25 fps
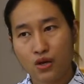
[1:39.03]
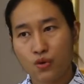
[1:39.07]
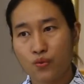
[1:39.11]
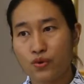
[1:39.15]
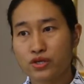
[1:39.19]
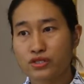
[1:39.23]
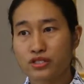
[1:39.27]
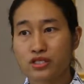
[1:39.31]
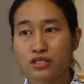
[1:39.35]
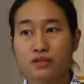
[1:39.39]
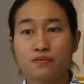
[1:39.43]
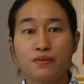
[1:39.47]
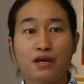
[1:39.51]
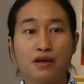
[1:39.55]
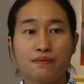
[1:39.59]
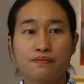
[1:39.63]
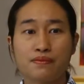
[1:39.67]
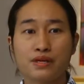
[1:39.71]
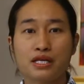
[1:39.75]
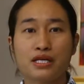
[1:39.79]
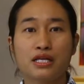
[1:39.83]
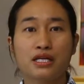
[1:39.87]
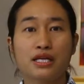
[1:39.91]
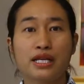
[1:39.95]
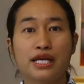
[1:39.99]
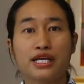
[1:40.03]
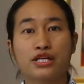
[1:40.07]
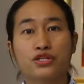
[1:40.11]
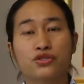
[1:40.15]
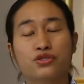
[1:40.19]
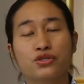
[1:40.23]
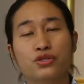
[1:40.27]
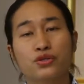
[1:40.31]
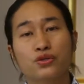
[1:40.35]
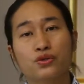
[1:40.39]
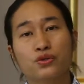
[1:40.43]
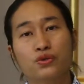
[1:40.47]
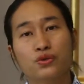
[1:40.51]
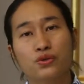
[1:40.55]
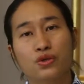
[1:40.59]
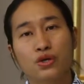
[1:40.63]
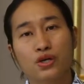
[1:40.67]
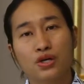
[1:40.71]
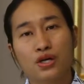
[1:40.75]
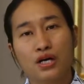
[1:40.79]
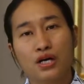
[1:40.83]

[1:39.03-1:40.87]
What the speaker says: Which is maybe linked to